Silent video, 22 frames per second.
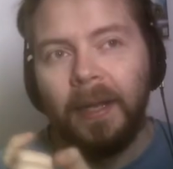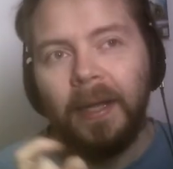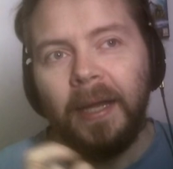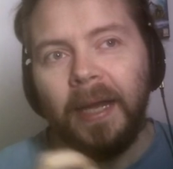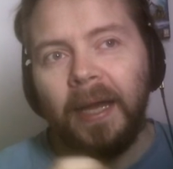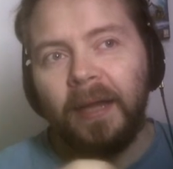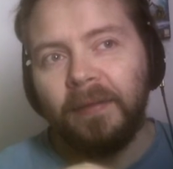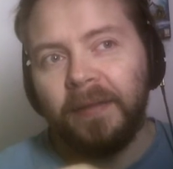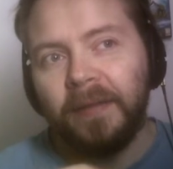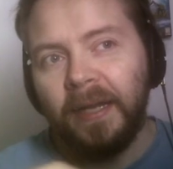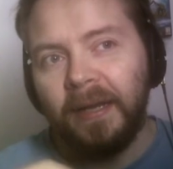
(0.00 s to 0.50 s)

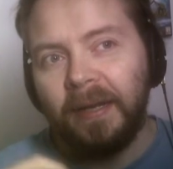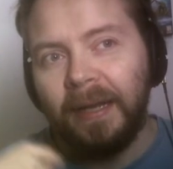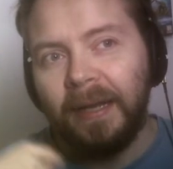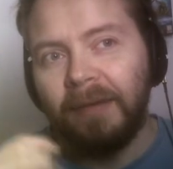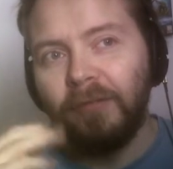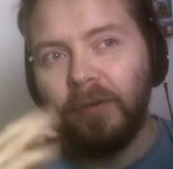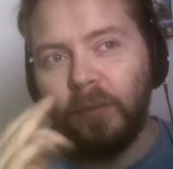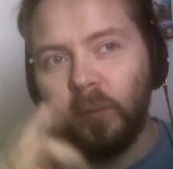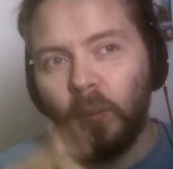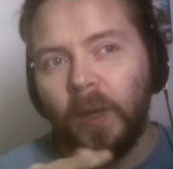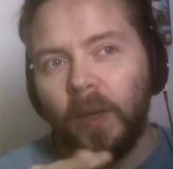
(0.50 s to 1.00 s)
And then
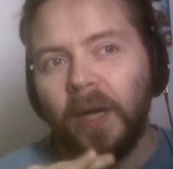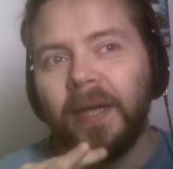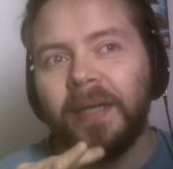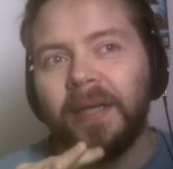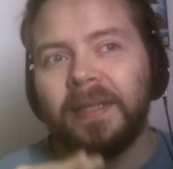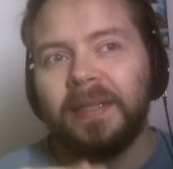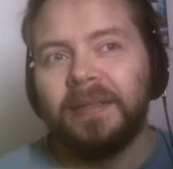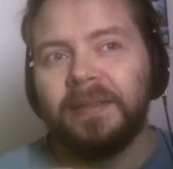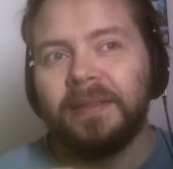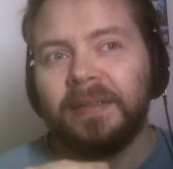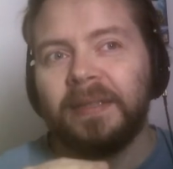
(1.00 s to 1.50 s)
level 1
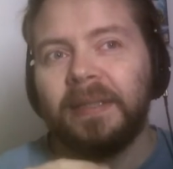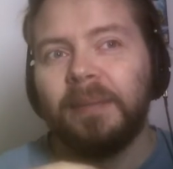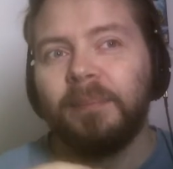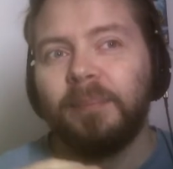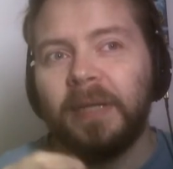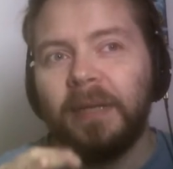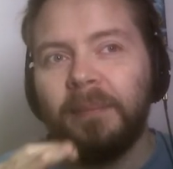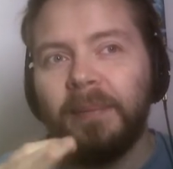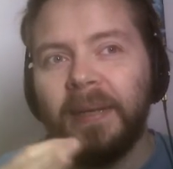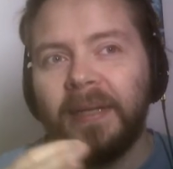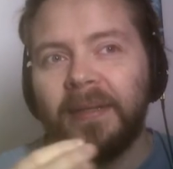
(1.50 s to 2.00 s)
is
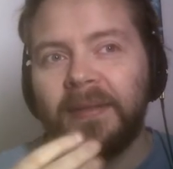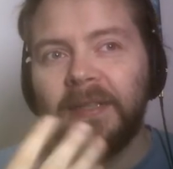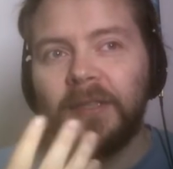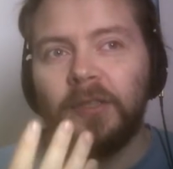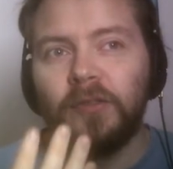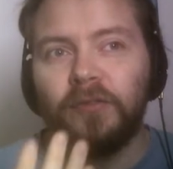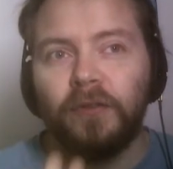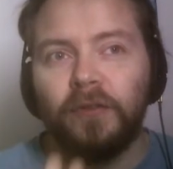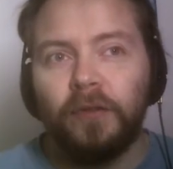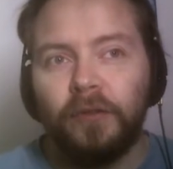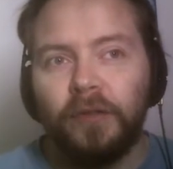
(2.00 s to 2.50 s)

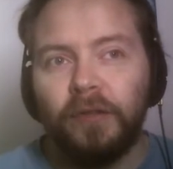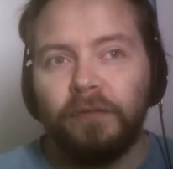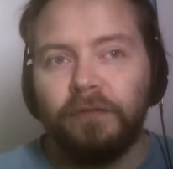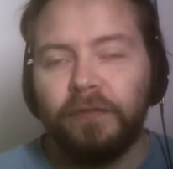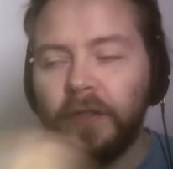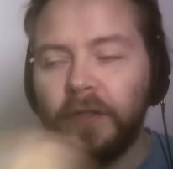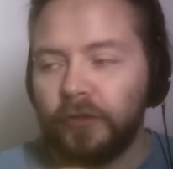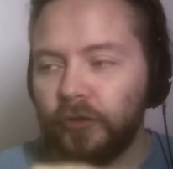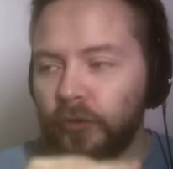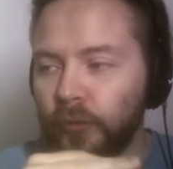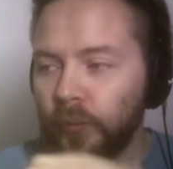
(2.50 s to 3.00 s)
implementing the
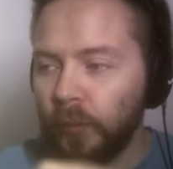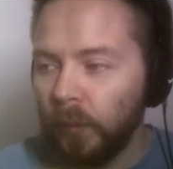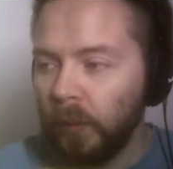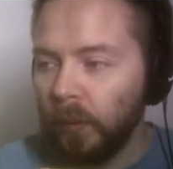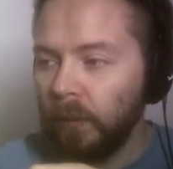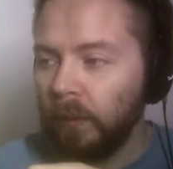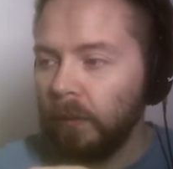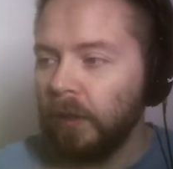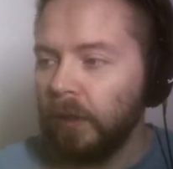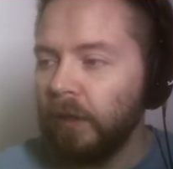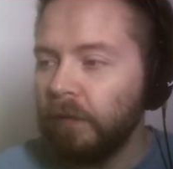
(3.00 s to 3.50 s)
first
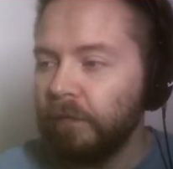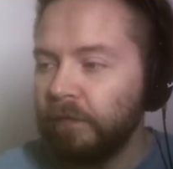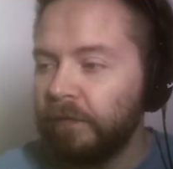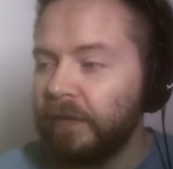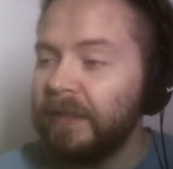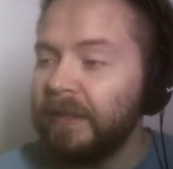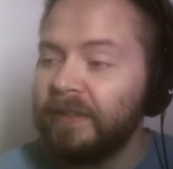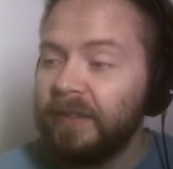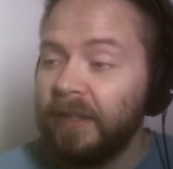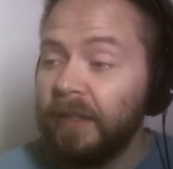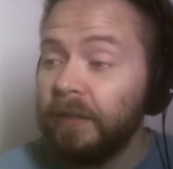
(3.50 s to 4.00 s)
rule of,
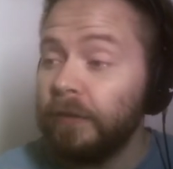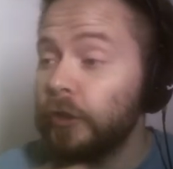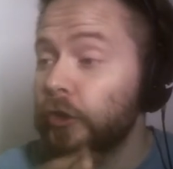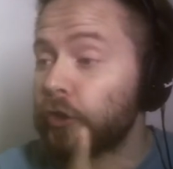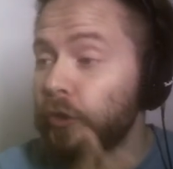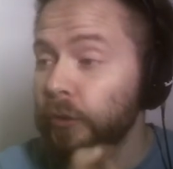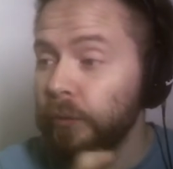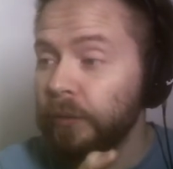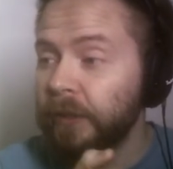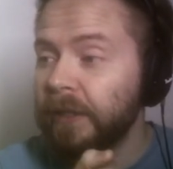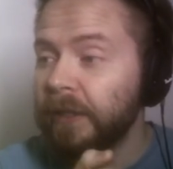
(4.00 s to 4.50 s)
let's say,
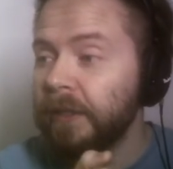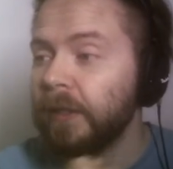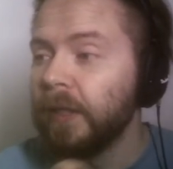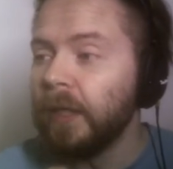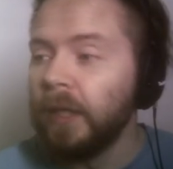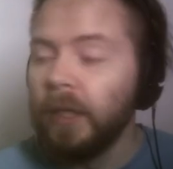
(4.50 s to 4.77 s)
shooting.